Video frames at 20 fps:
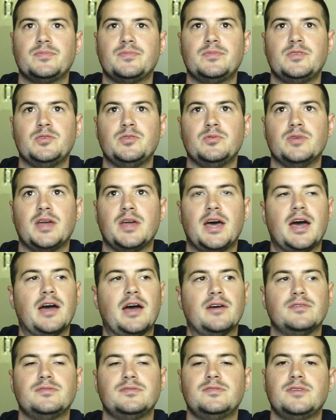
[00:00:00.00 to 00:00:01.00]

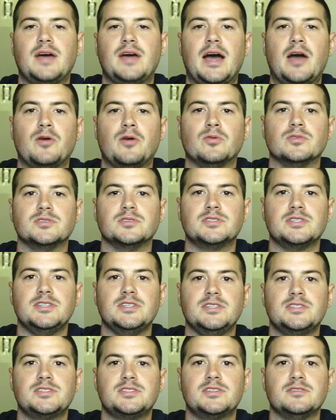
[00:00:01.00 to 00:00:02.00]
2.5 hours
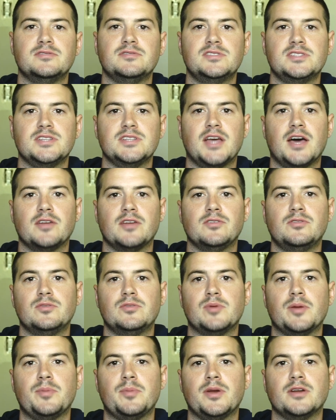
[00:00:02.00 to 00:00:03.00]
east of Seattle where
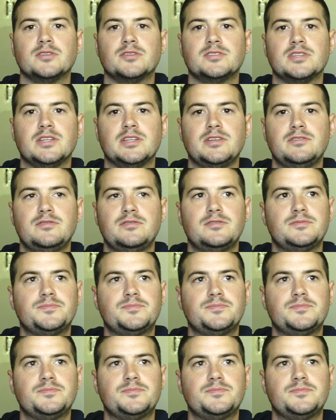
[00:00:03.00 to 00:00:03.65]
my parents live,